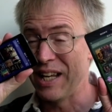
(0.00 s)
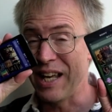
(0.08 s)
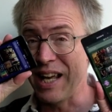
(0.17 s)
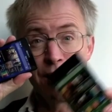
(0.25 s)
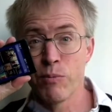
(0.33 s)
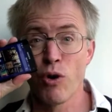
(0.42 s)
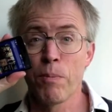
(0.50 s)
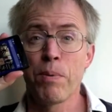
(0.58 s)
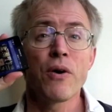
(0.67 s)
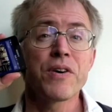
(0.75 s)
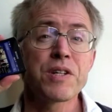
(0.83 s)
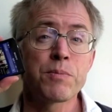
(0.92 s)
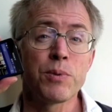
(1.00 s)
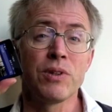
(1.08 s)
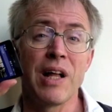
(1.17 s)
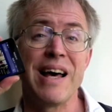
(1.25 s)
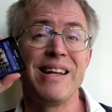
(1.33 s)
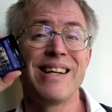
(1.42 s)
in a more
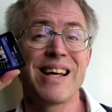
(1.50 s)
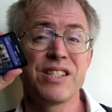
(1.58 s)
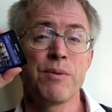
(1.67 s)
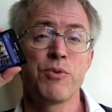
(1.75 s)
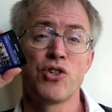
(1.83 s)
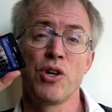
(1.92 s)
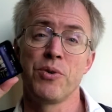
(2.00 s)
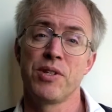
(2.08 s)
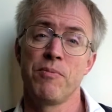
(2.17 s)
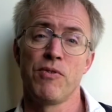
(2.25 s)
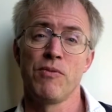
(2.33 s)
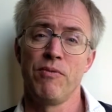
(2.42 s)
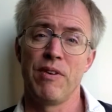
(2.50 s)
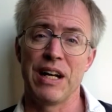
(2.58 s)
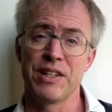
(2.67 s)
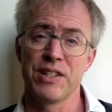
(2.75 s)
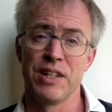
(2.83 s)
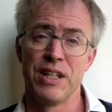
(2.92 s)
pocketable and less obtrusive form
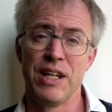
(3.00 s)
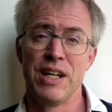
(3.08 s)
factor.